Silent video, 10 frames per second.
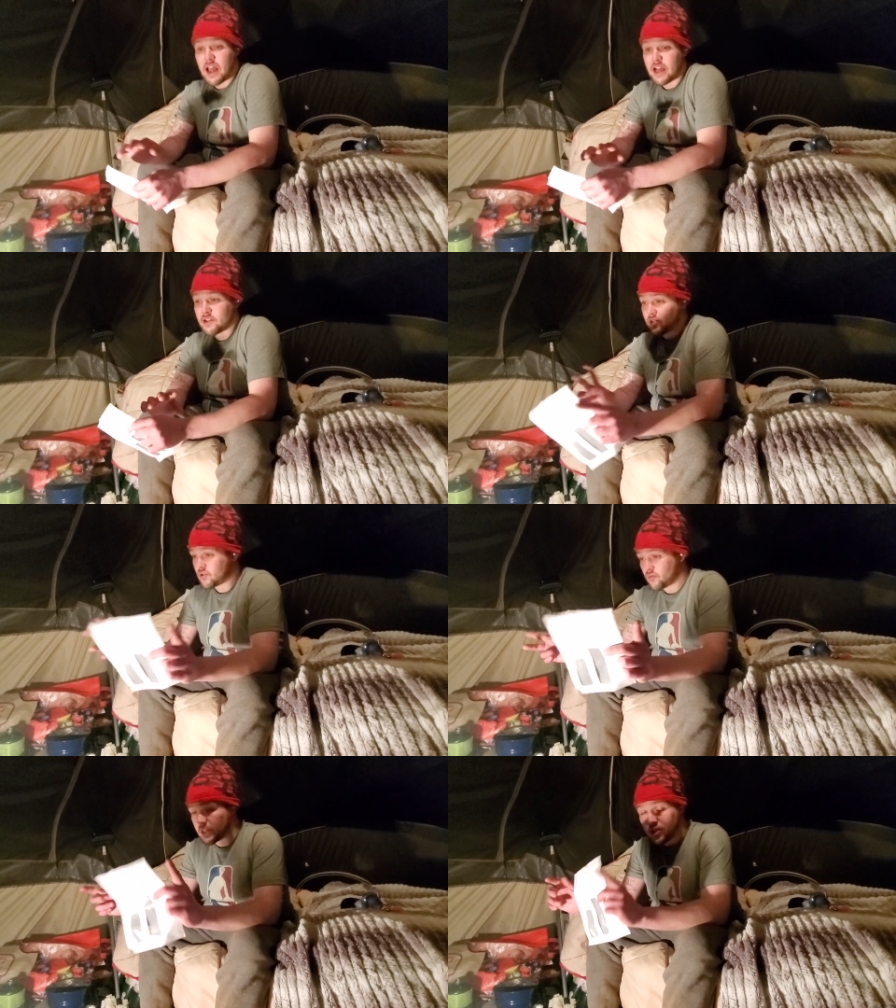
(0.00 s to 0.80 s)
rags
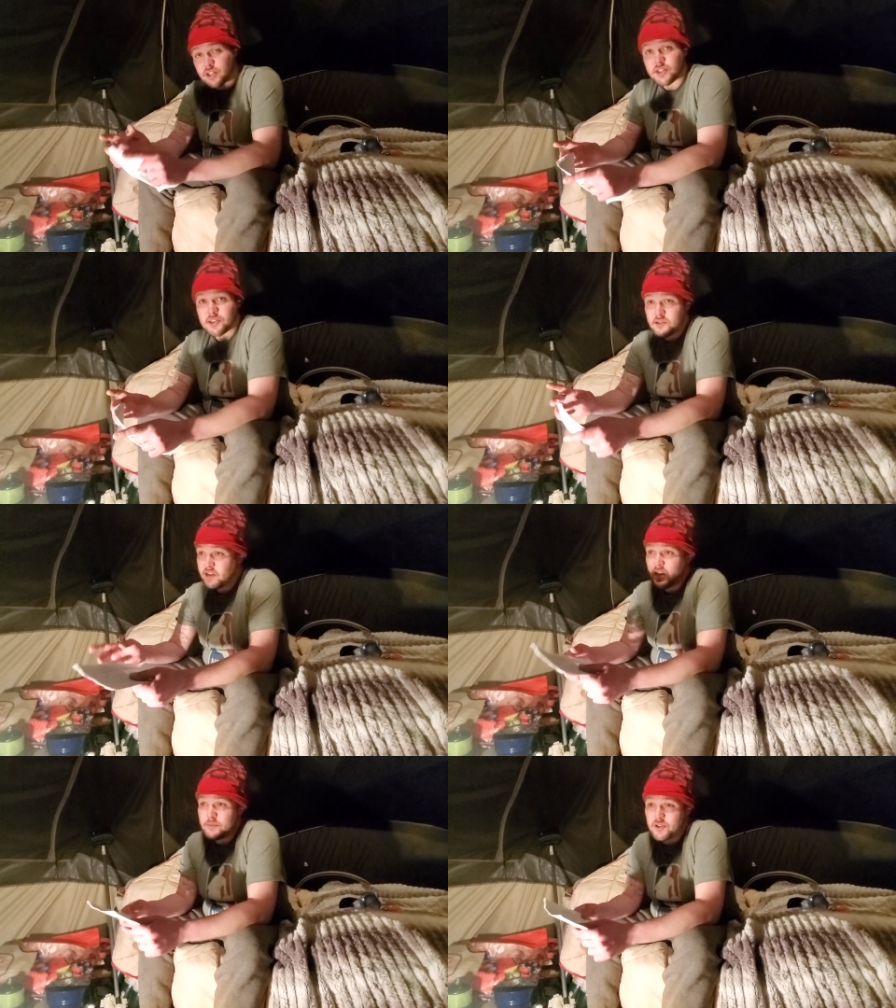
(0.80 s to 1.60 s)
to riches
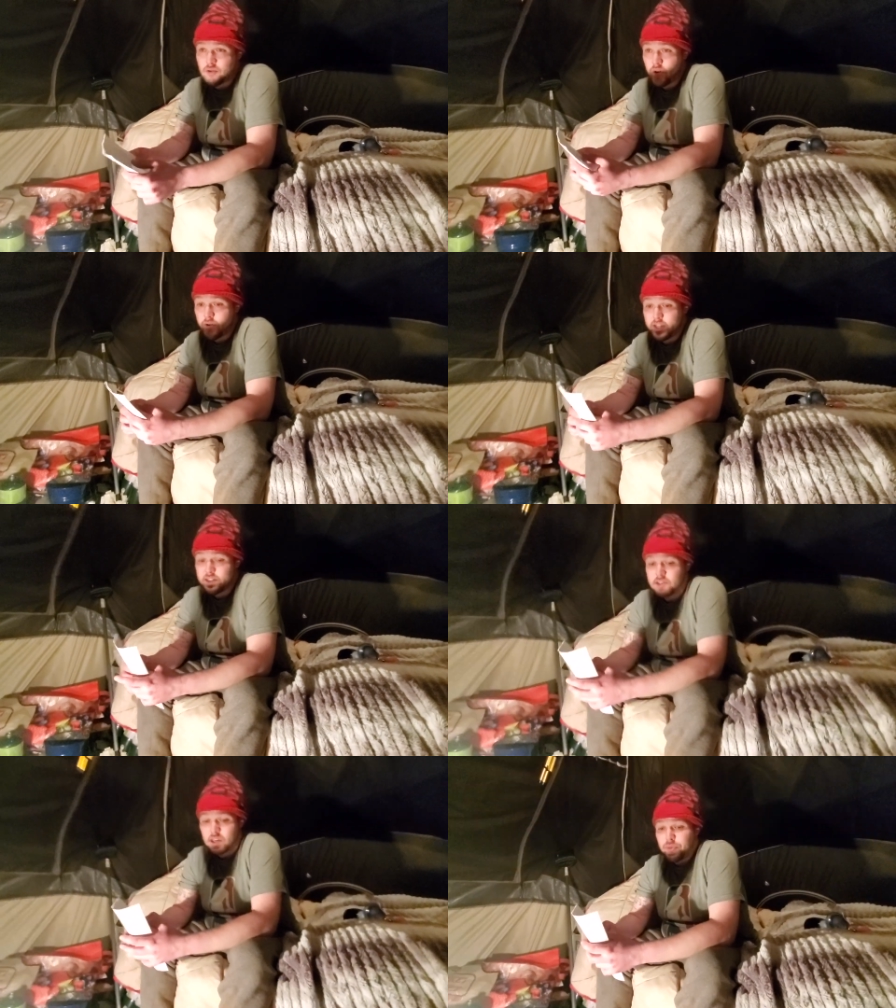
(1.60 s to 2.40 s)
type
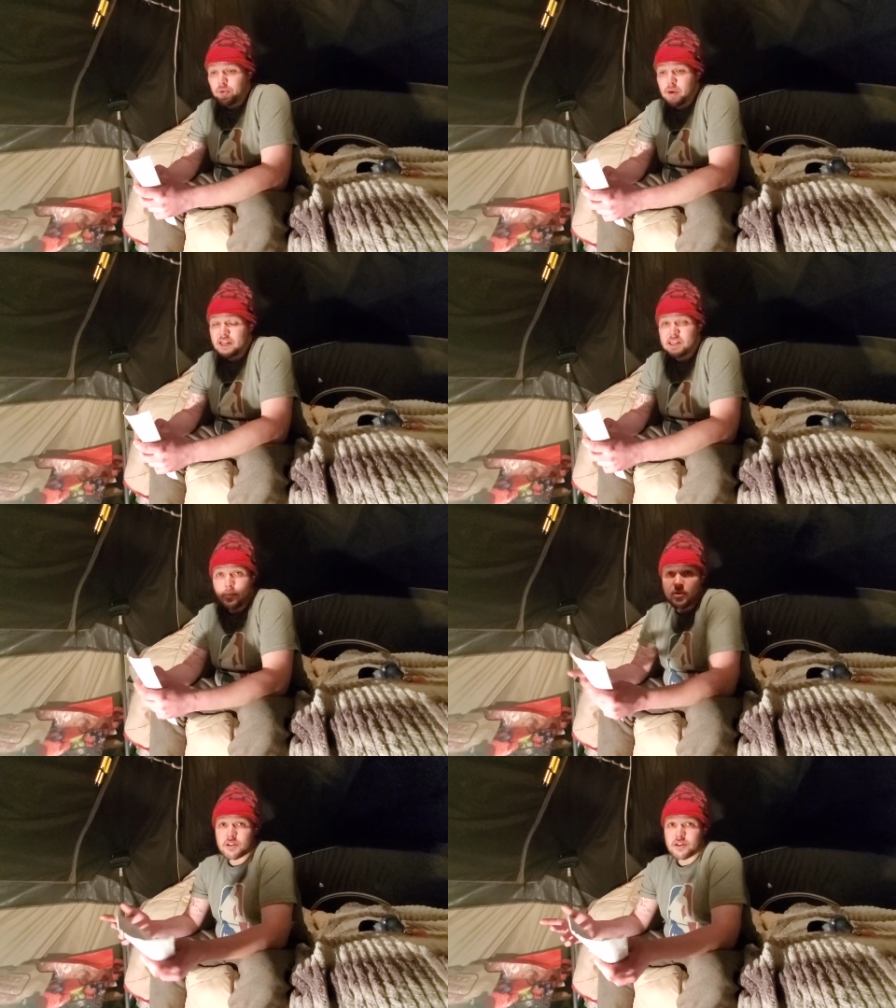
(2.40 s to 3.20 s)
stories through my
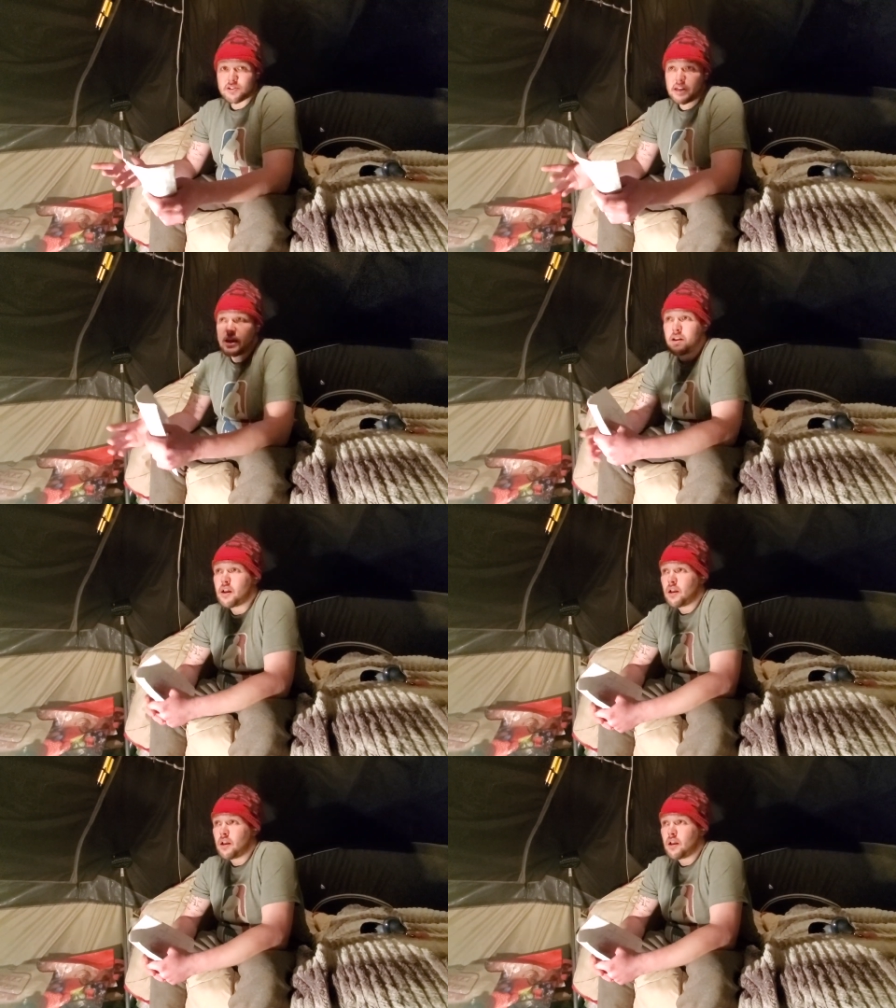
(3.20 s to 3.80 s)
time on the internet.